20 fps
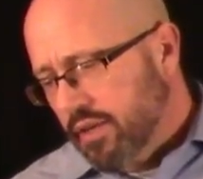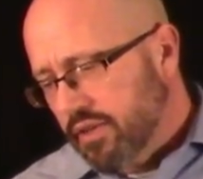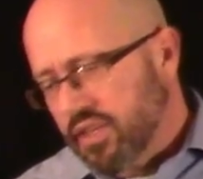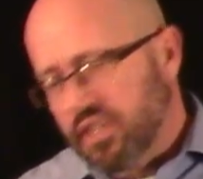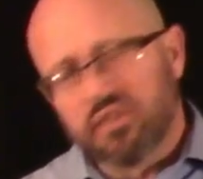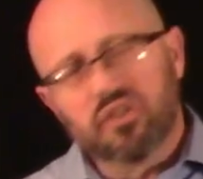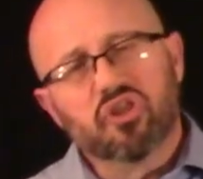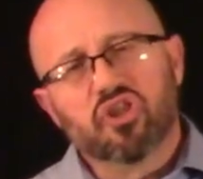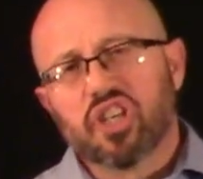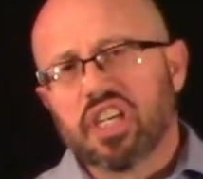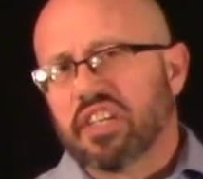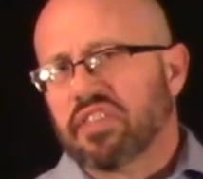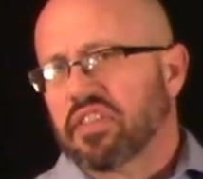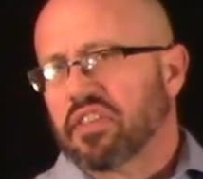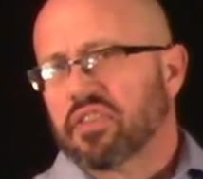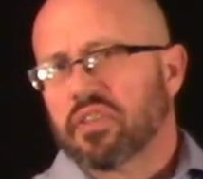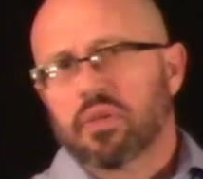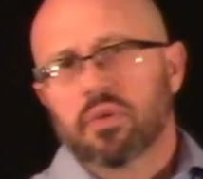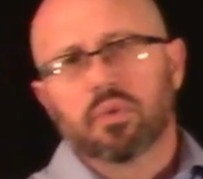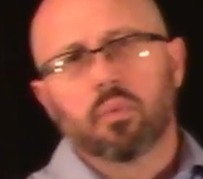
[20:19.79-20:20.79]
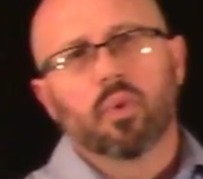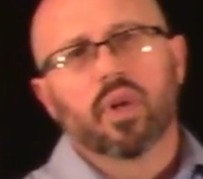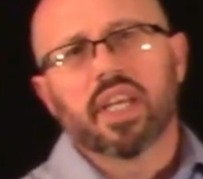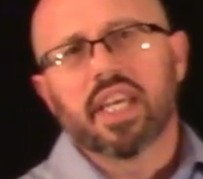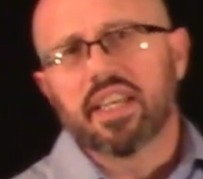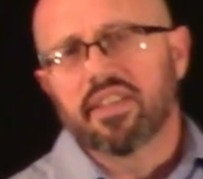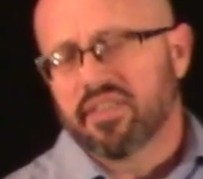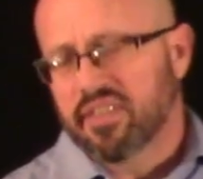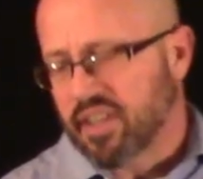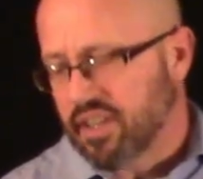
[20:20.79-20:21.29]
This Jesus, who, when
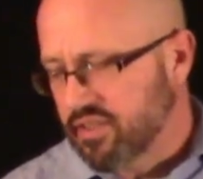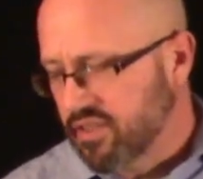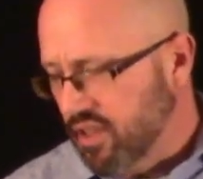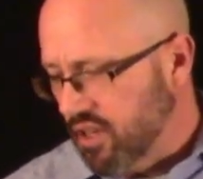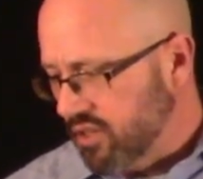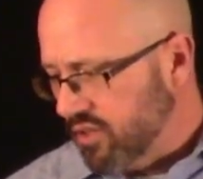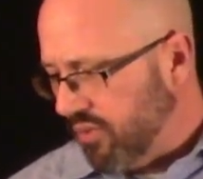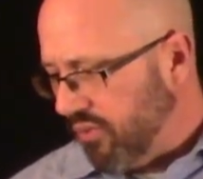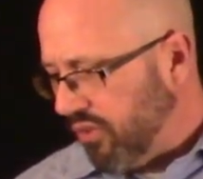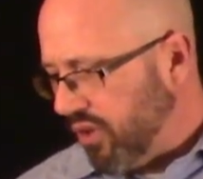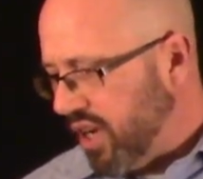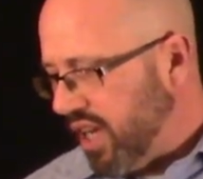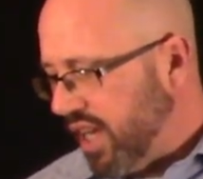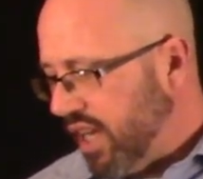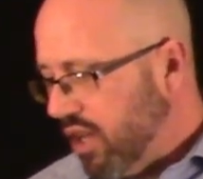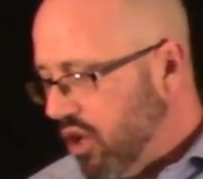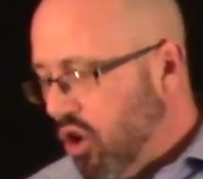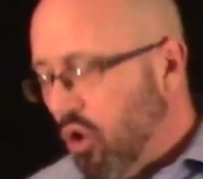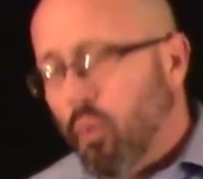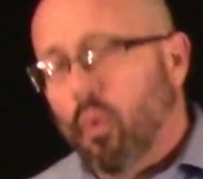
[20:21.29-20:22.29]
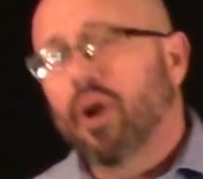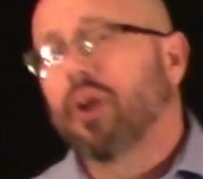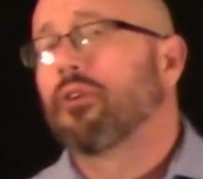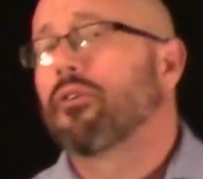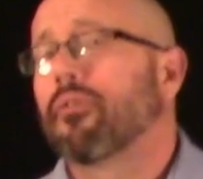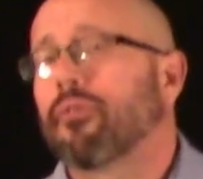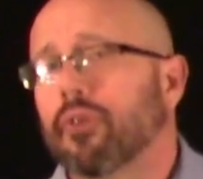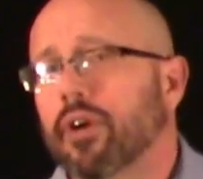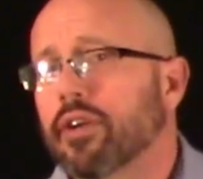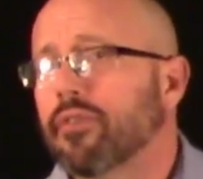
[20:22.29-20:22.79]
he sets us free, we are
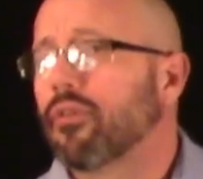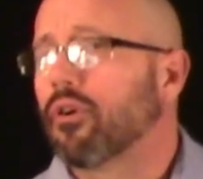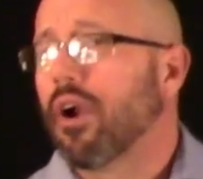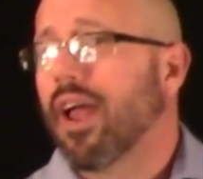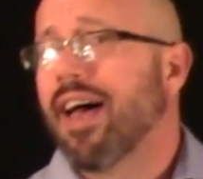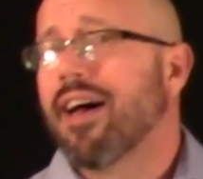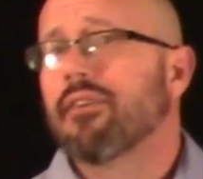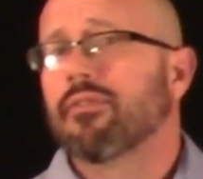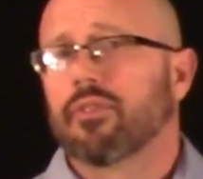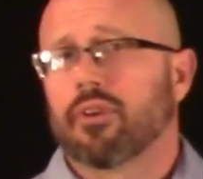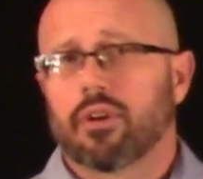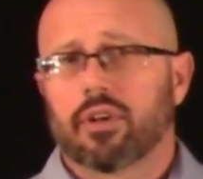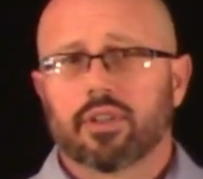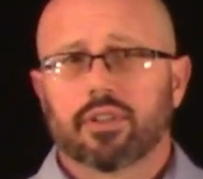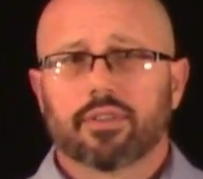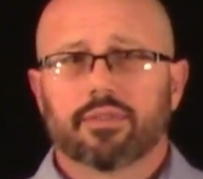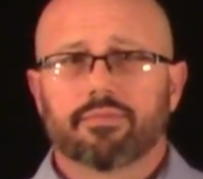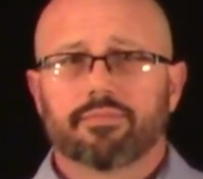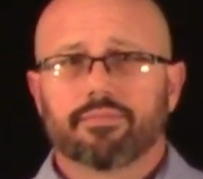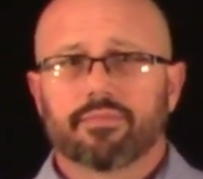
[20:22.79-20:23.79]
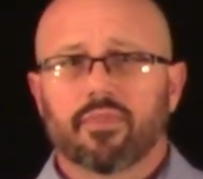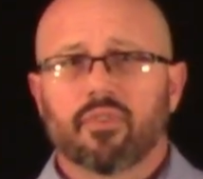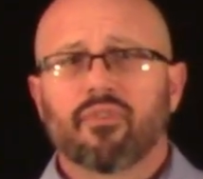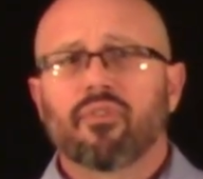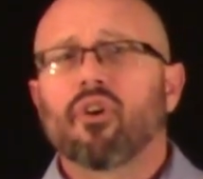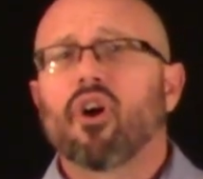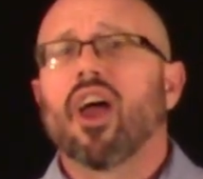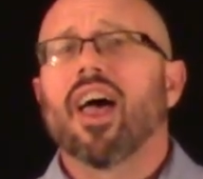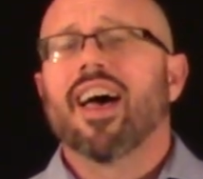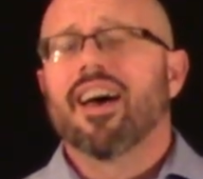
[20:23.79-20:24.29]
free forever,
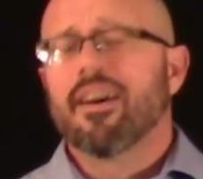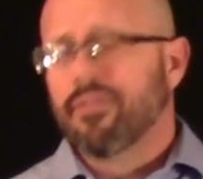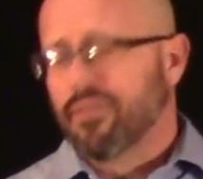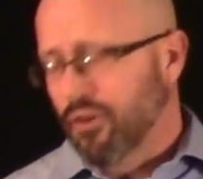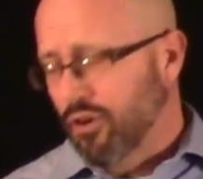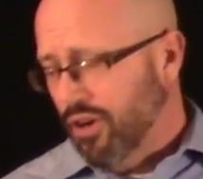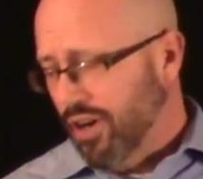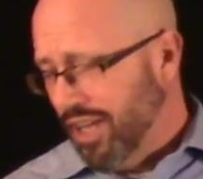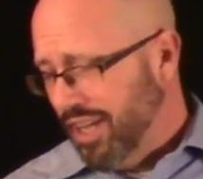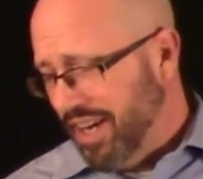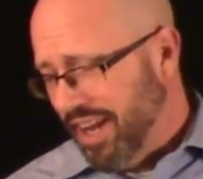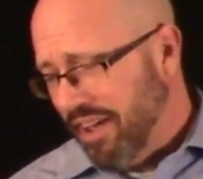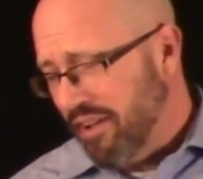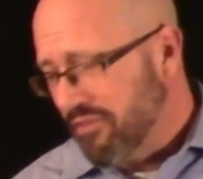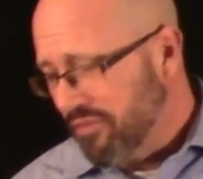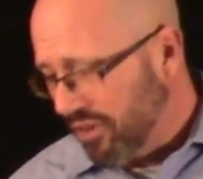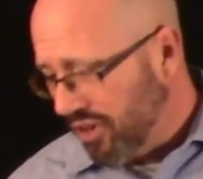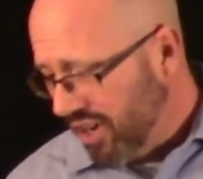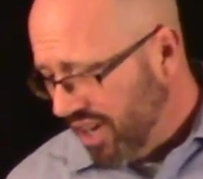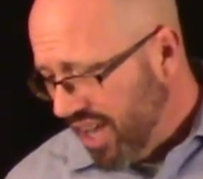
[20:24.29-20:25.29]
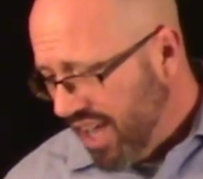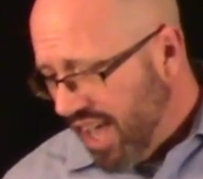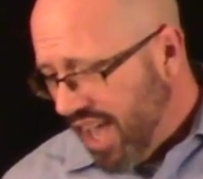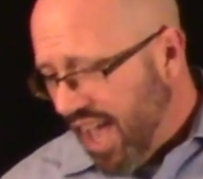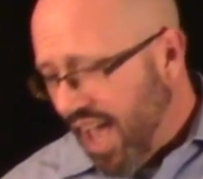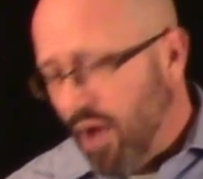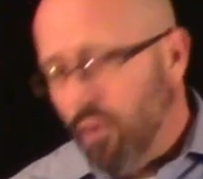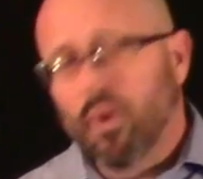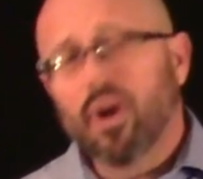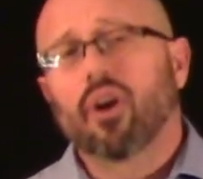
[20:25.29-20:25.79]
forever and ever.
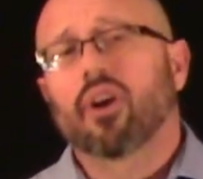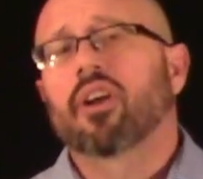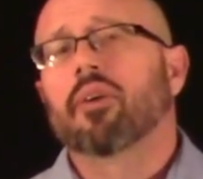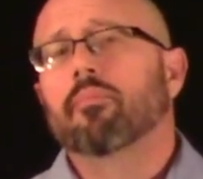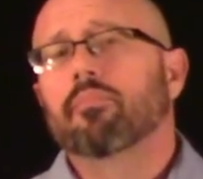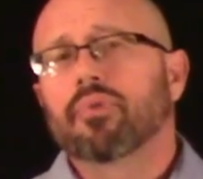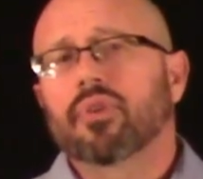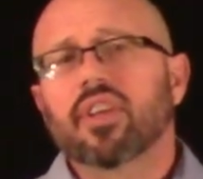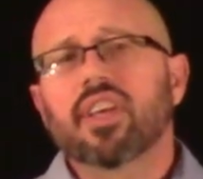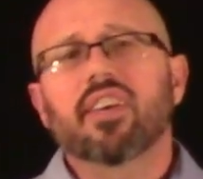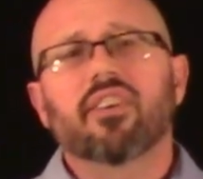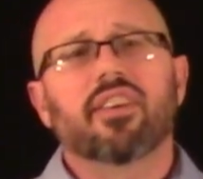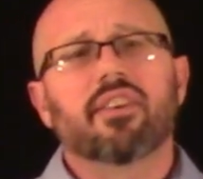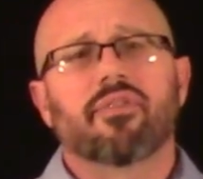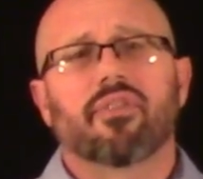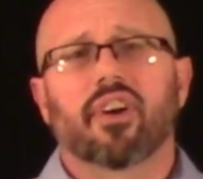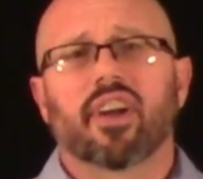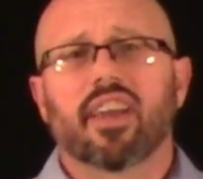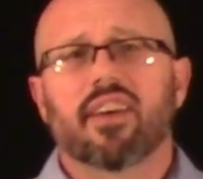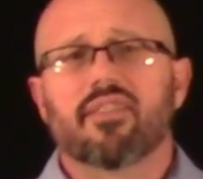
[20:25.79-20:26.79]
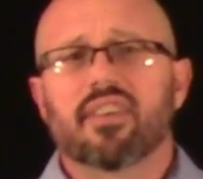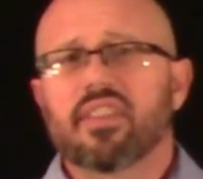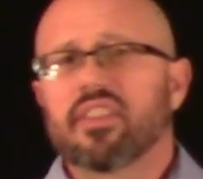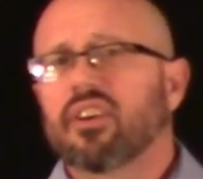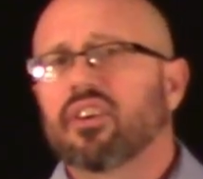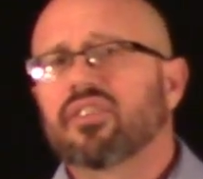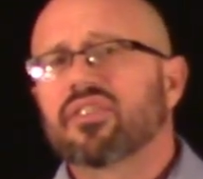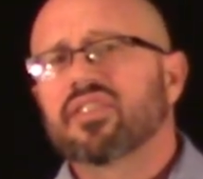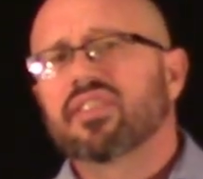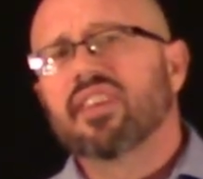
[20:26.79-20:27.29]
And we are completely forgiven.
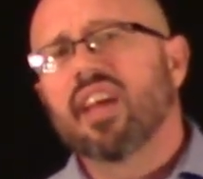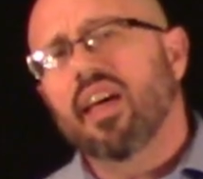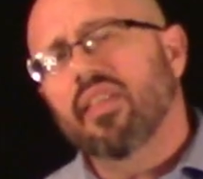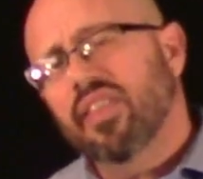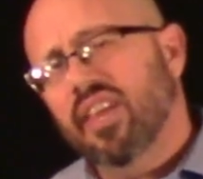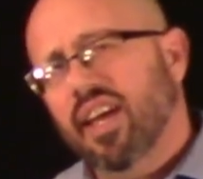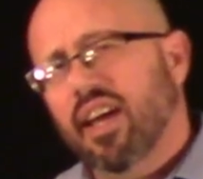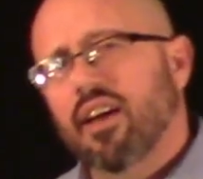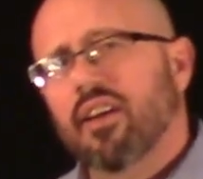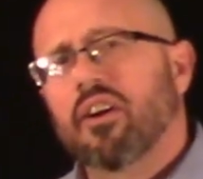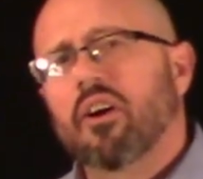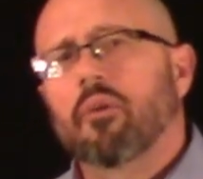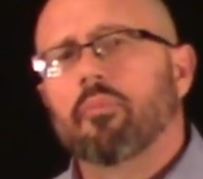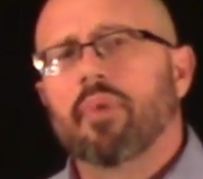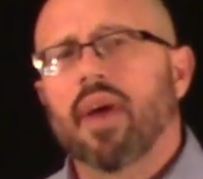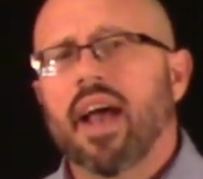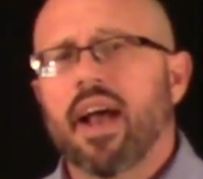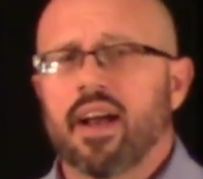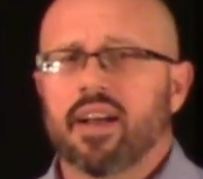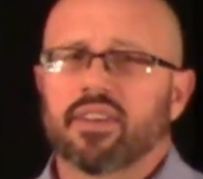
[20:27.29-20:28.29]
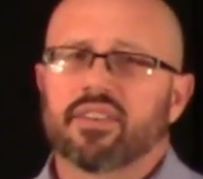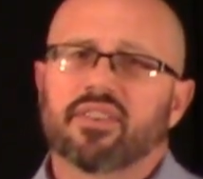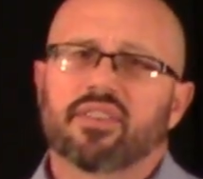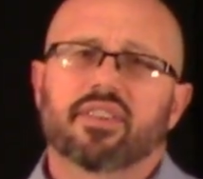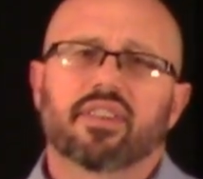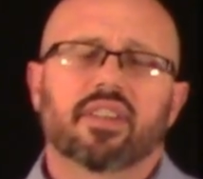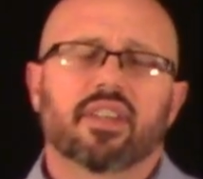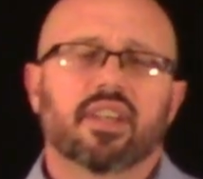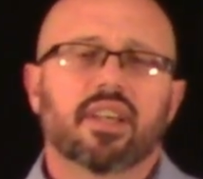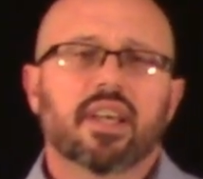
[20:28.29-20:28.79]
There is nothing in our
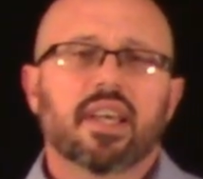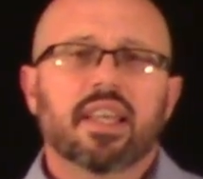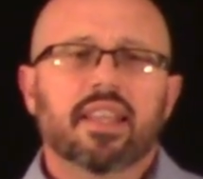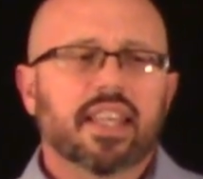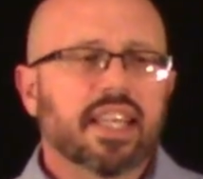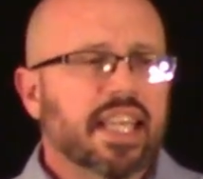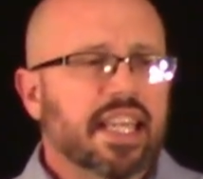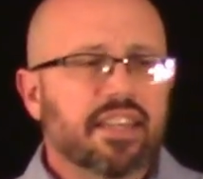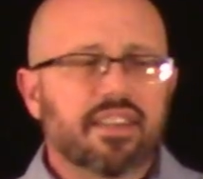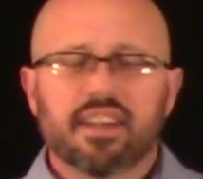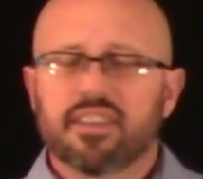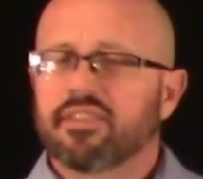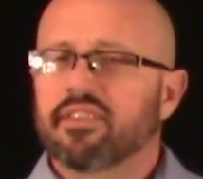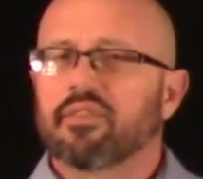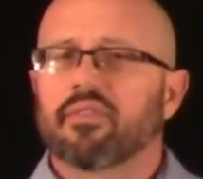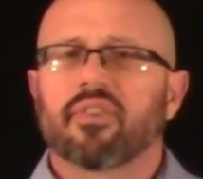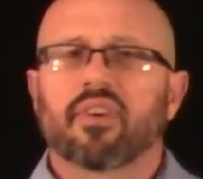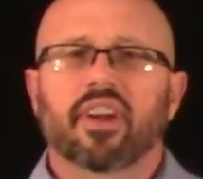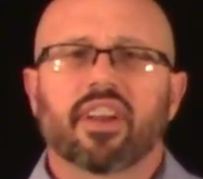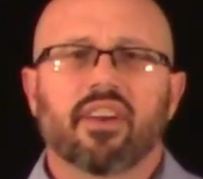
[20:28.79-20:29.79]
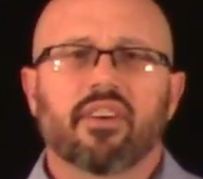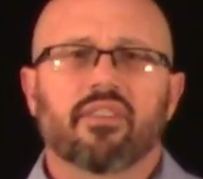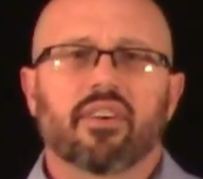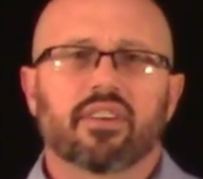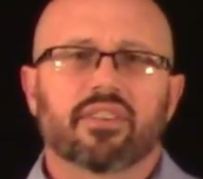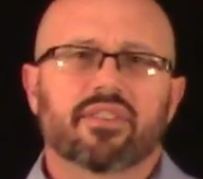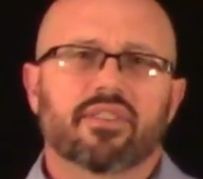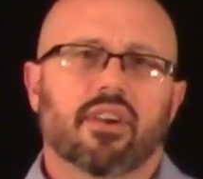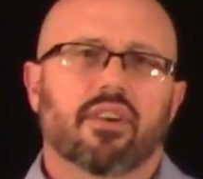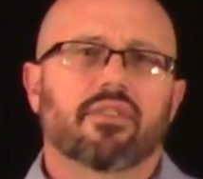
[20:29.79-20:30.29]
past that he doesn't forgive
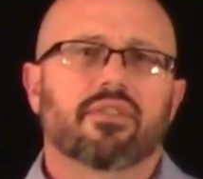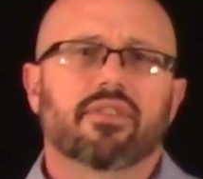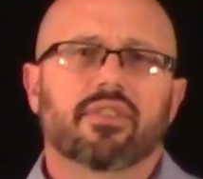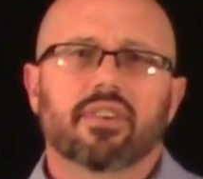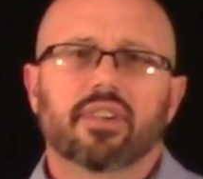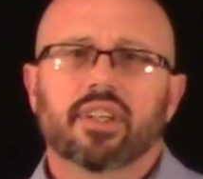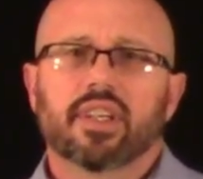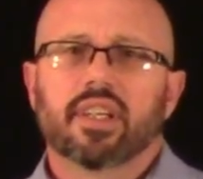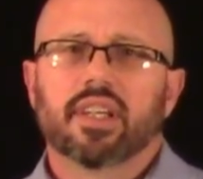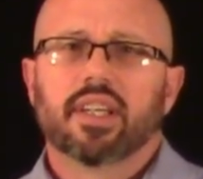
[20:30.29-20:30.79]
us of.